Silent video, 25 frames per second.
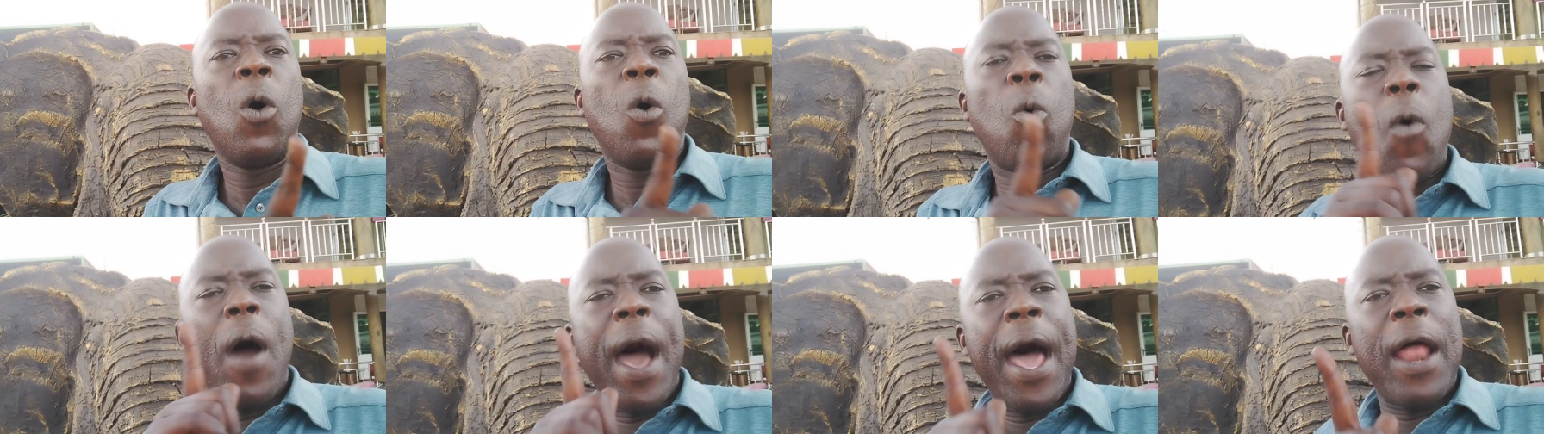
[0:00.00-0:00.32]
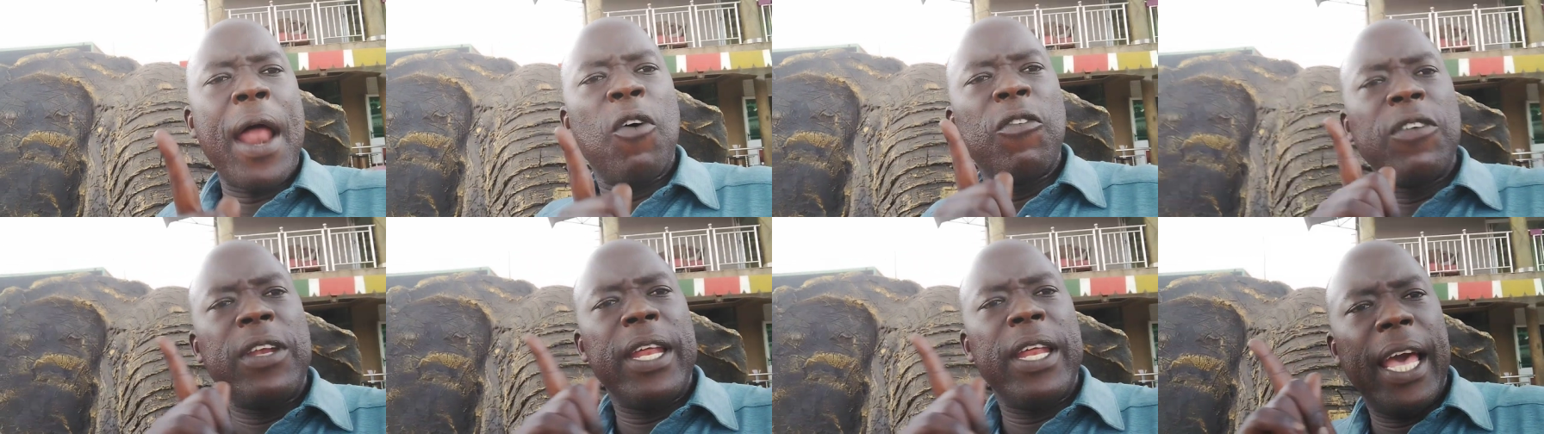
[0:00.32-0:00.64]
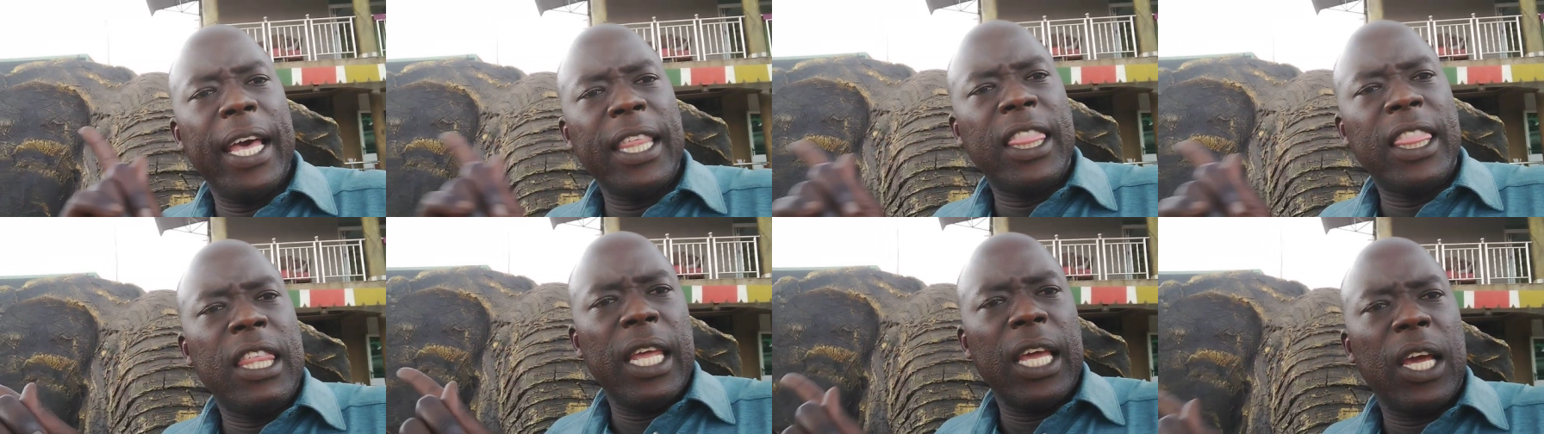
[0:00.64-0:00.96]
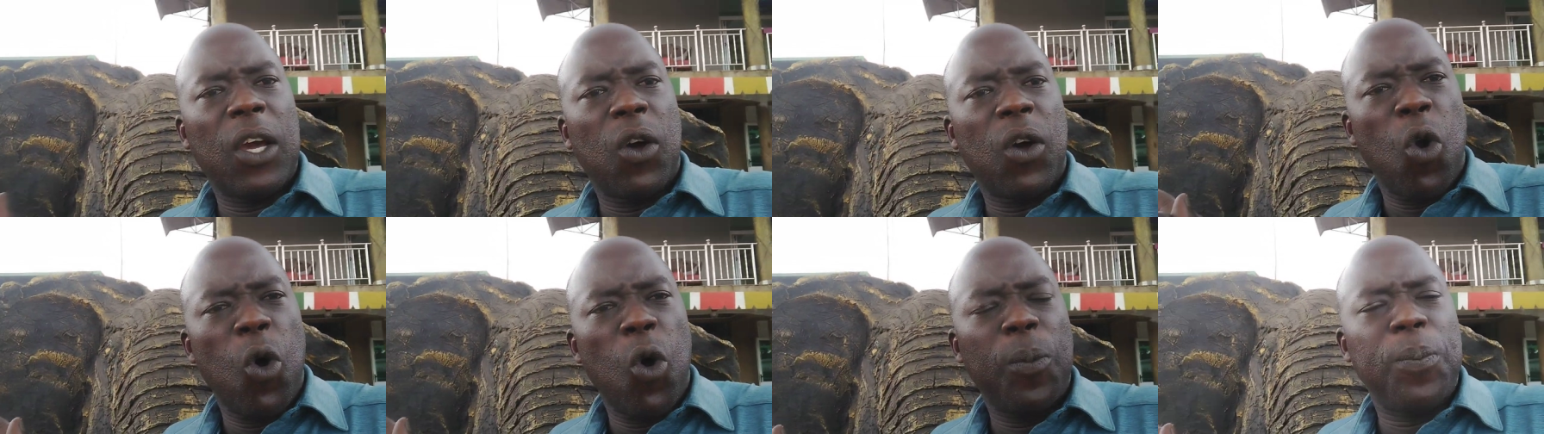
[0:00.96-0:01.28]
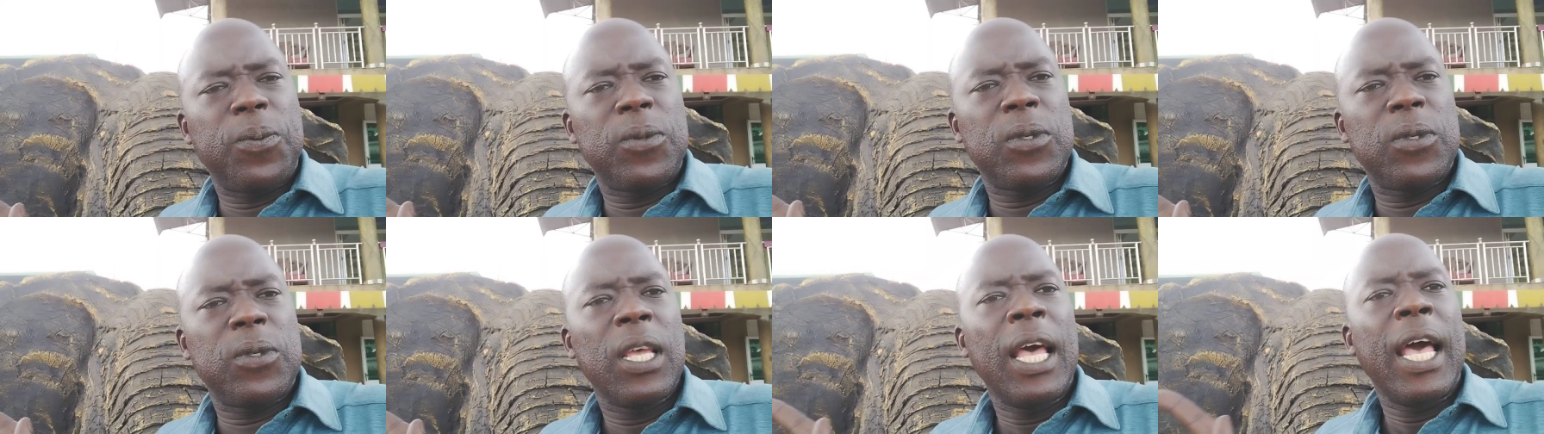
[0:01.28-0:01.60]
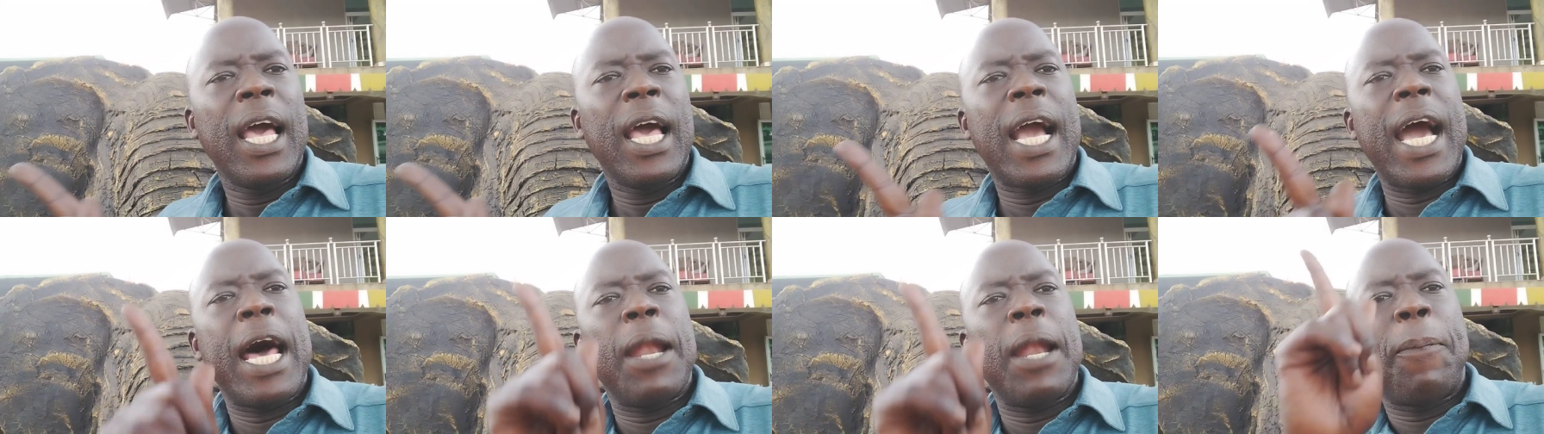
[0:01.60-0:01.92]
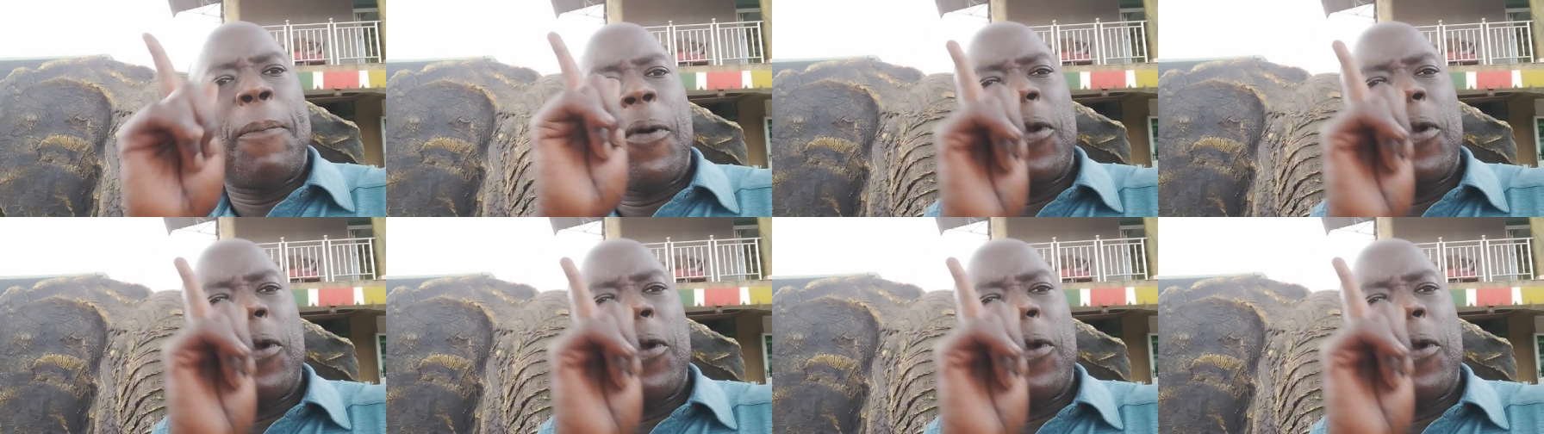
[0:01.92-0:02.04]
one of the ethnic groups can